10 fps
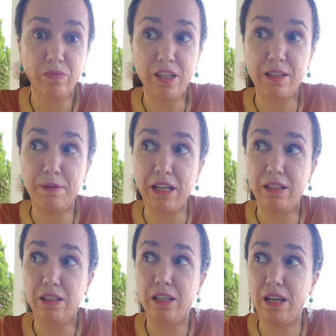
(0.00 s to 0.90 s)
Except
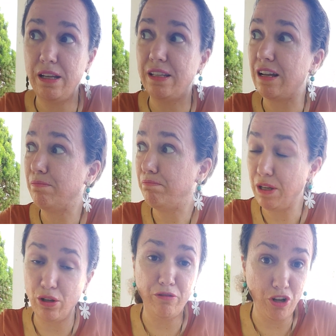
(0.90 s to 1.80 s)
that in that
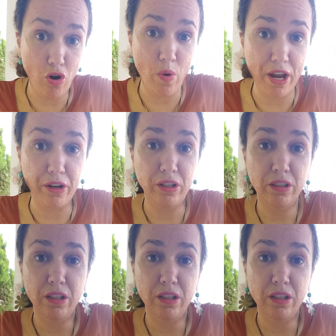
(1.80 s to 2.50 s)
middle of nowhere,